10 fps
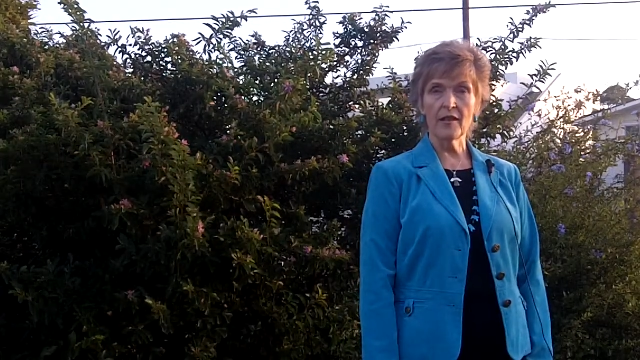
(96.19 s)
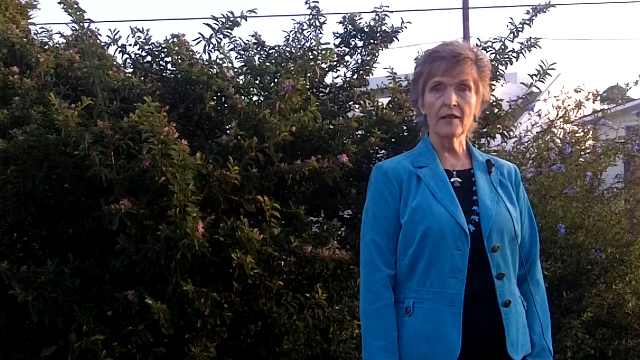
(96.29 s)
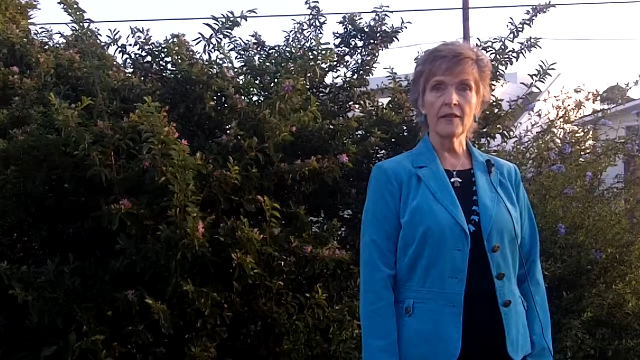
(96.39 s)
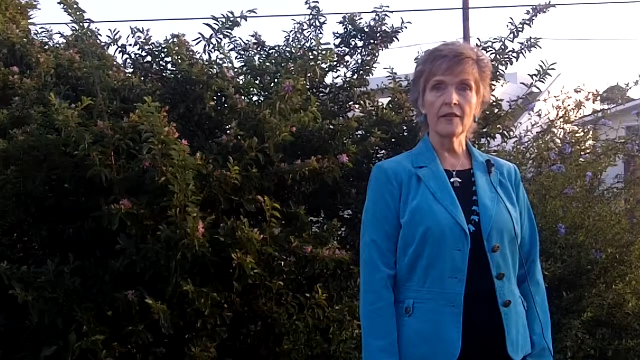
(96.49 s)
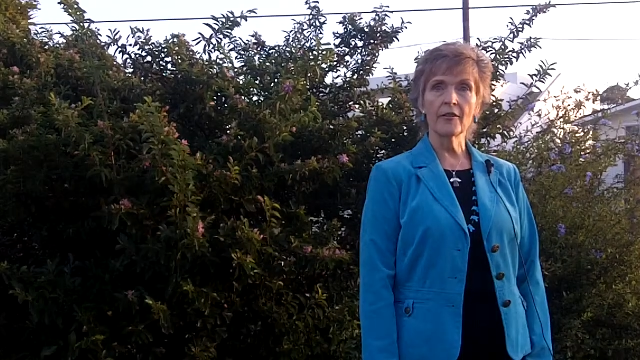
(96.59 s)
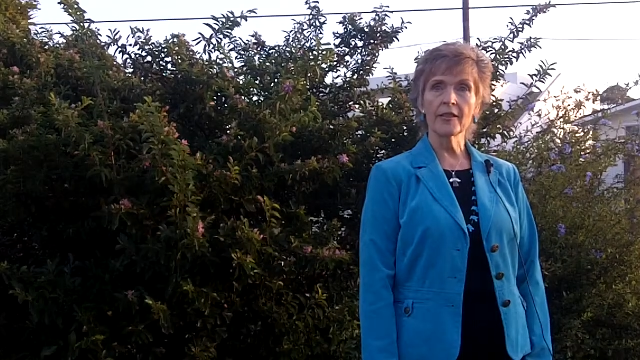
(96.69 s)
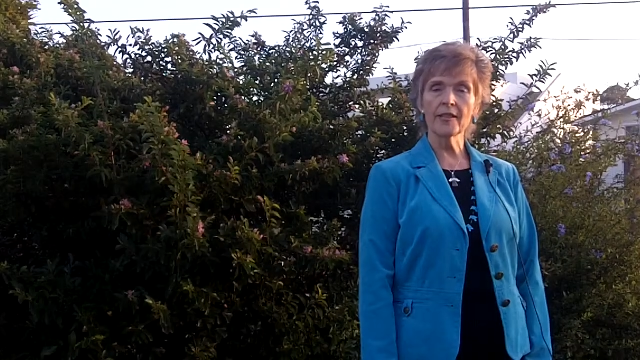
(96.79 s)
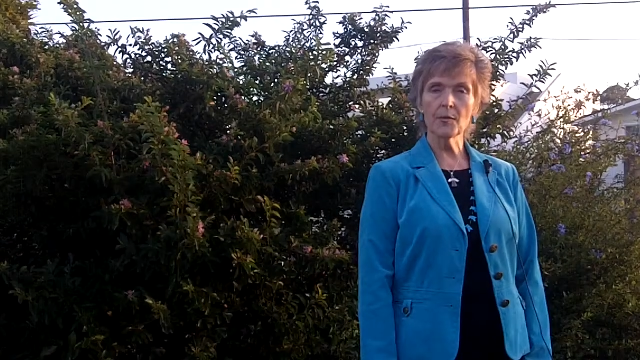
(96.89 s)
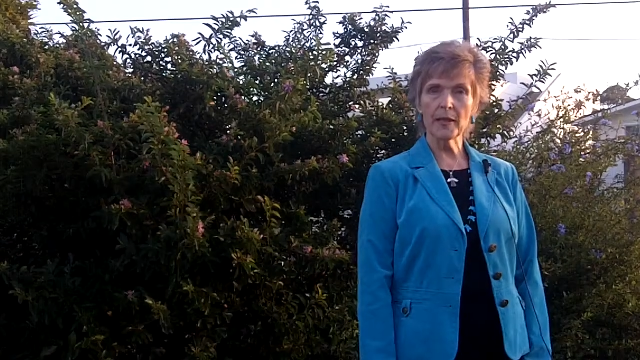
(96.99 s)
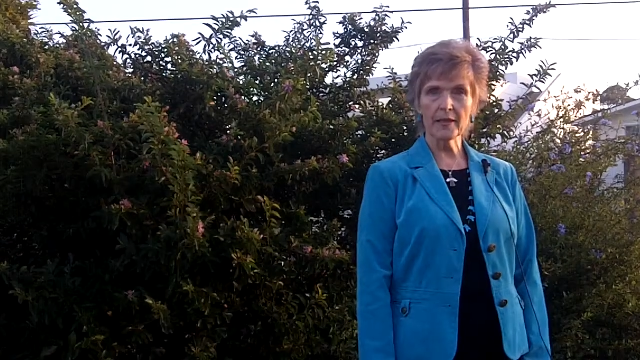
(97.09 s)
And they're
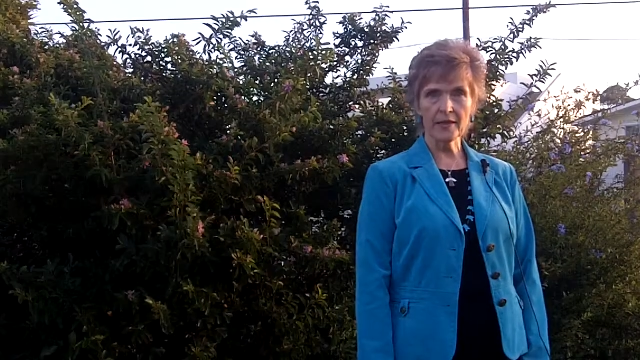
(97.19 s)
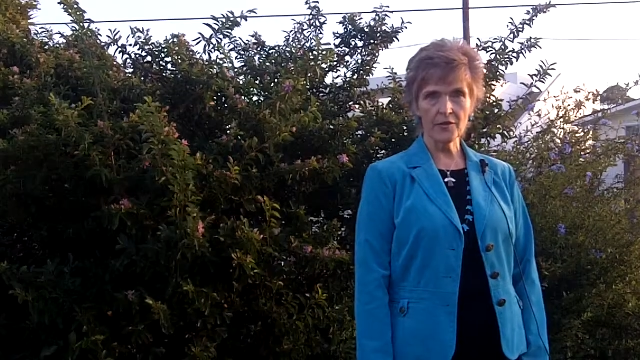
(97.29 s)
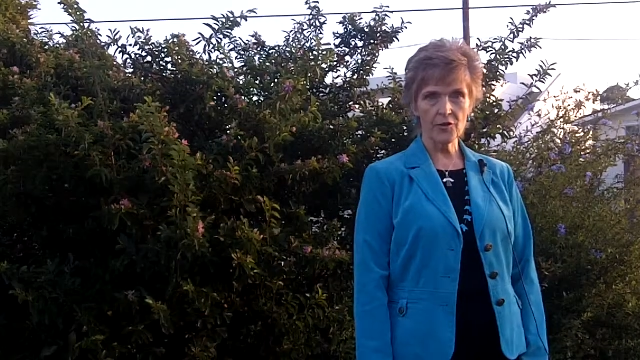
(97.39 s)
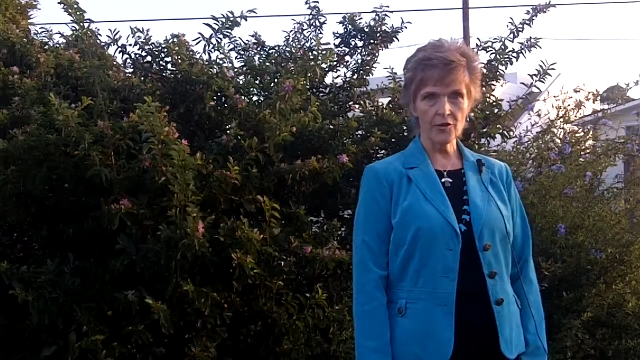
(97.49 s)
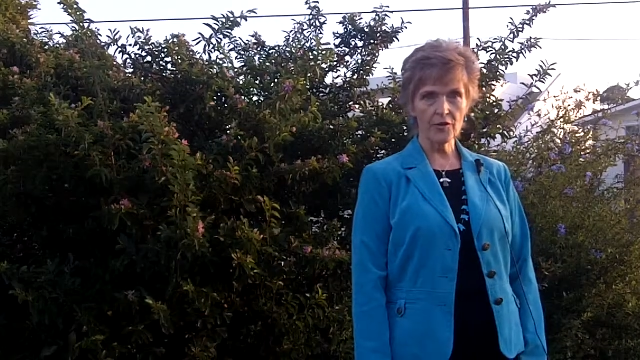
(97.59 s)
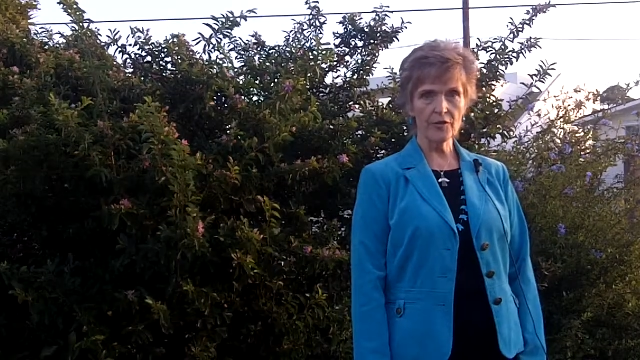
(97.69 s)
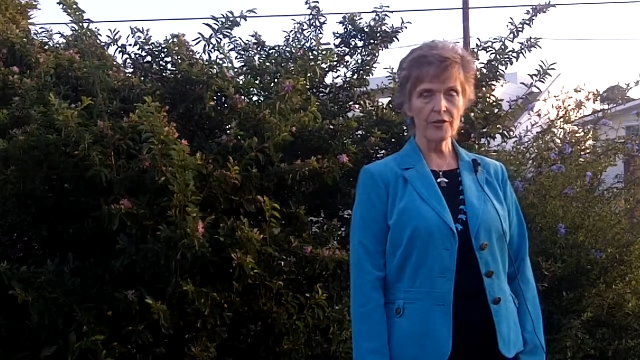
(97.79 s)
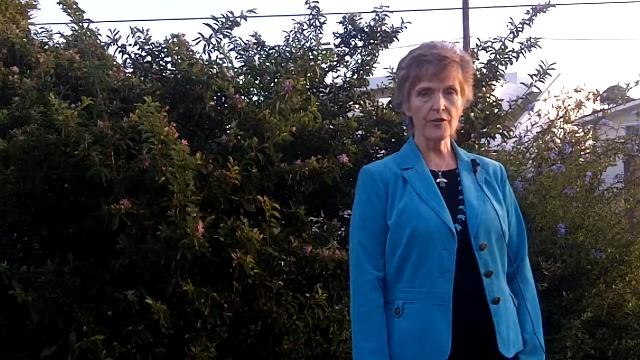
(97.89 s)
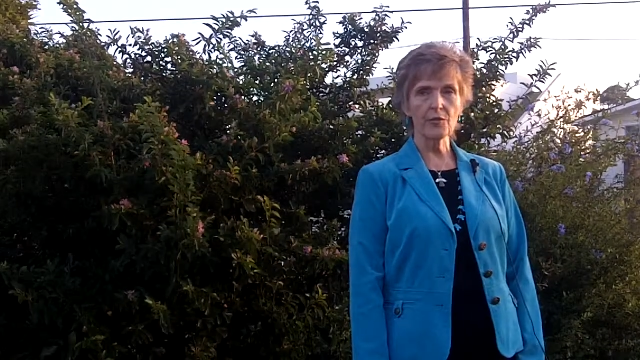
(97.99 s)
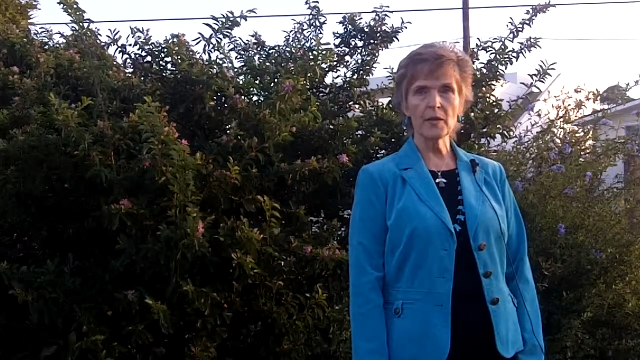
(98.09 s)
expecting
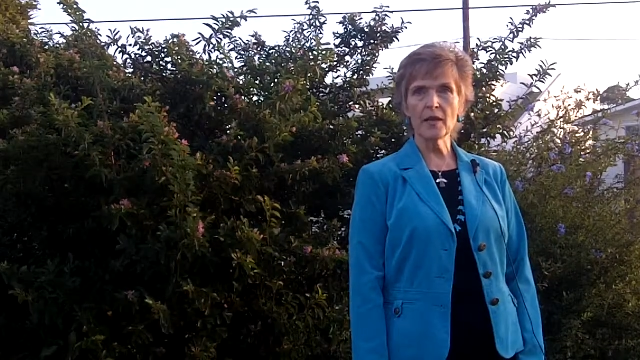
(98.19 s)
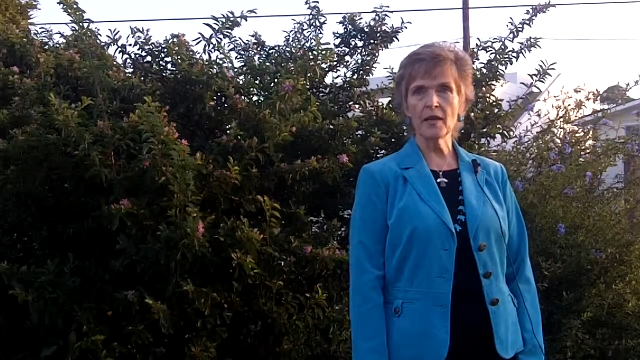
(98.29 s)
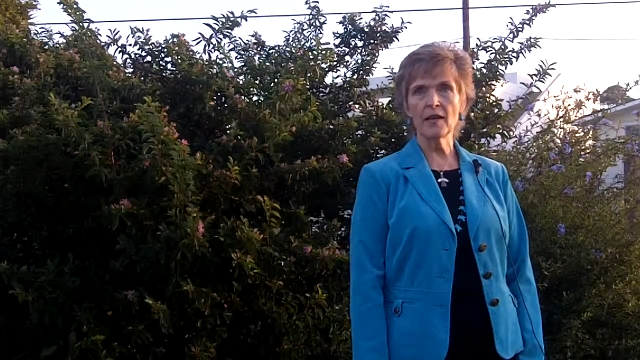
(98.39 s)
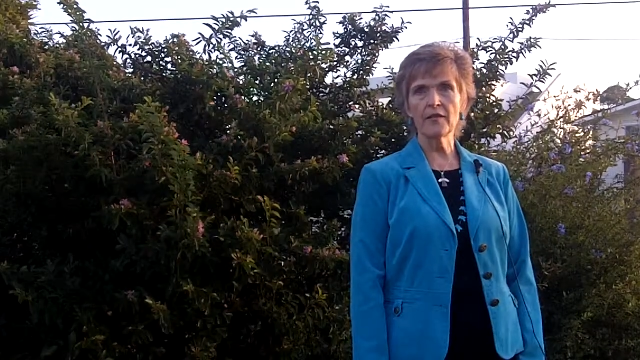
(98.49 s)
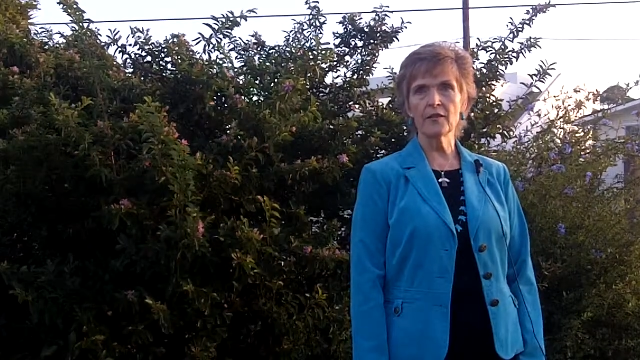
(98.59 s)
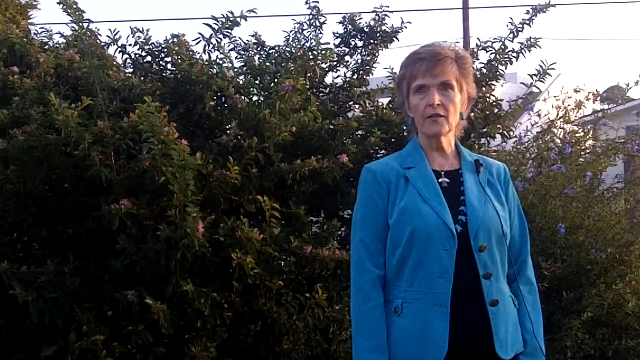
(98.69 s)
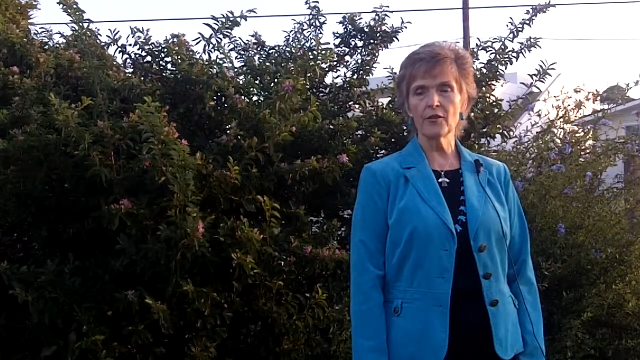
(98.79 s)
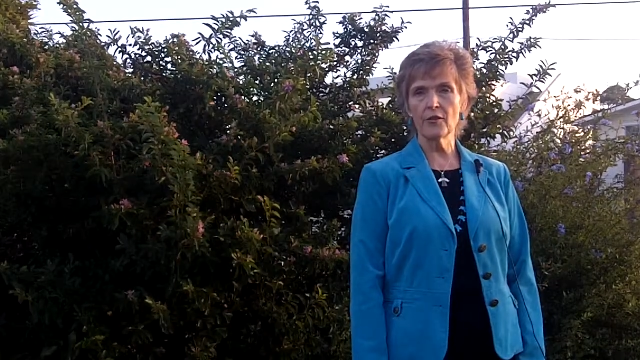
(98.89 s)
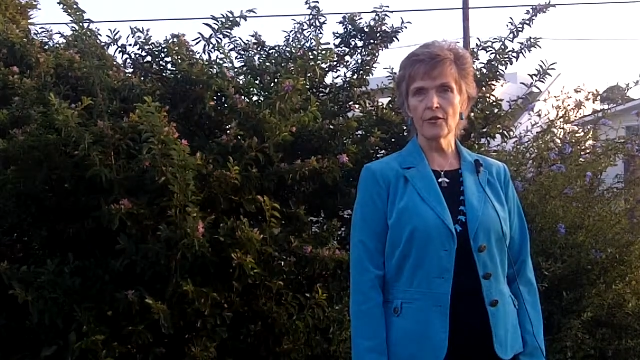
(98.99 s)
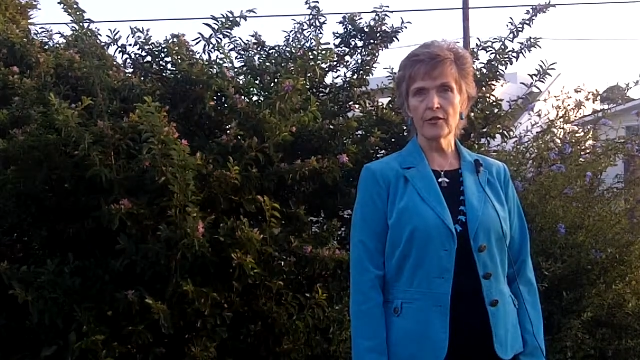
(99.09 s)
children to behave and
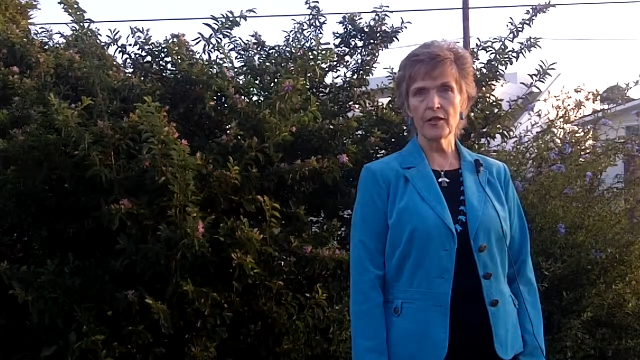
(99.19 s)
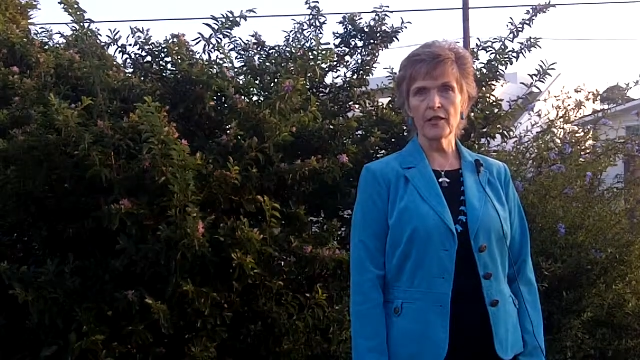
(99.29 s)
learn